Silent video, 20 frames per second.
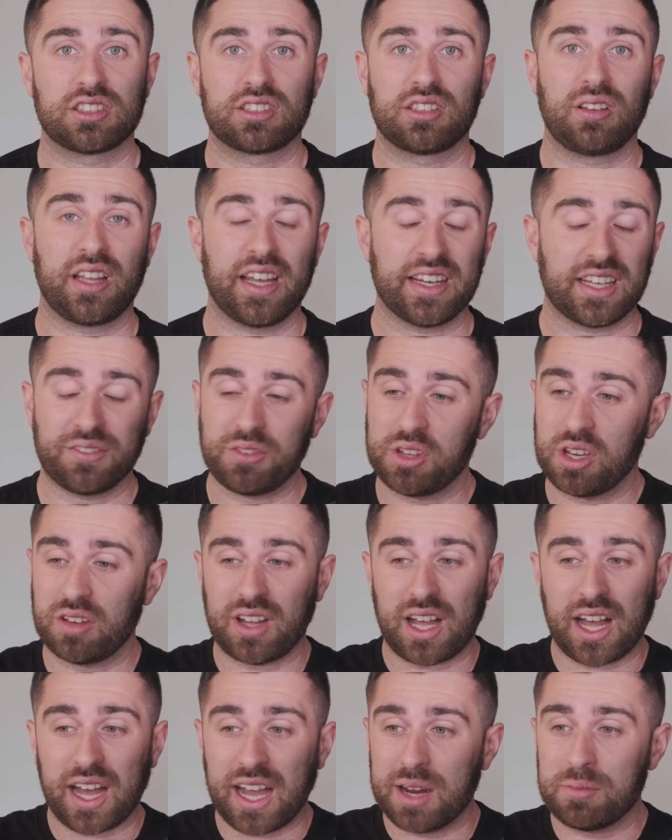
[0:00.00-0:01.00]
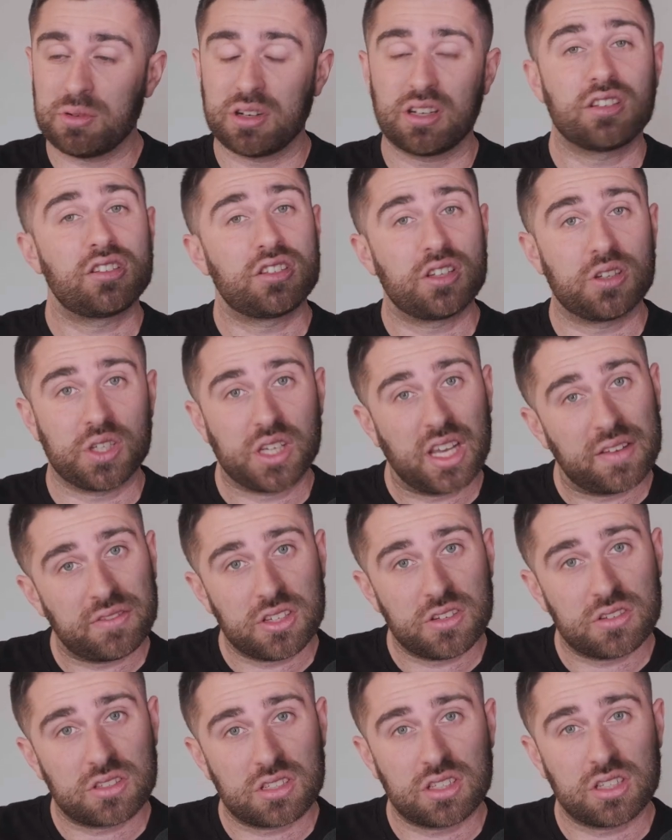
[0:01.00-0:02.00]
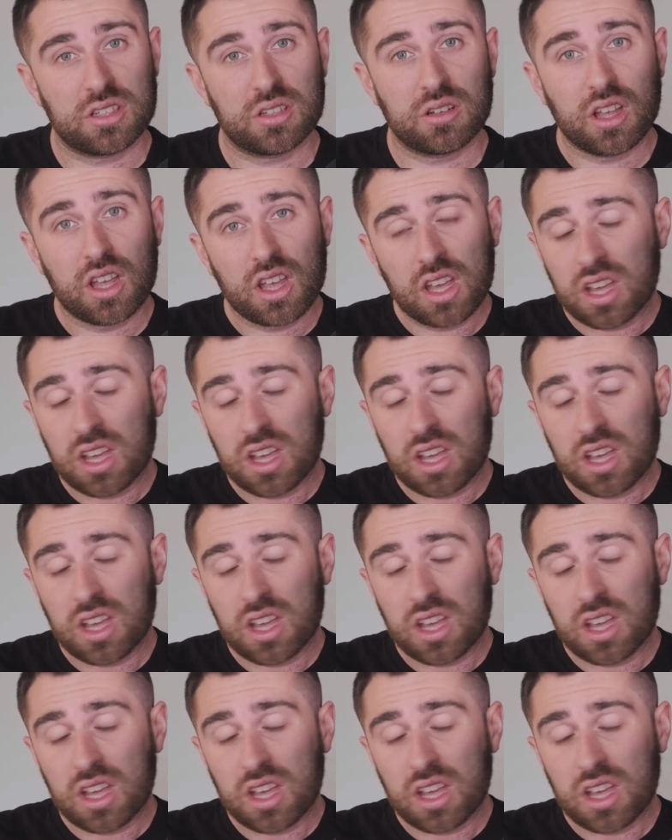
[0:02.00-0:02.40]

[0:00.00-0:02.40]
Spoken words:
So like if you have a hybrid of the two and you have to use the two,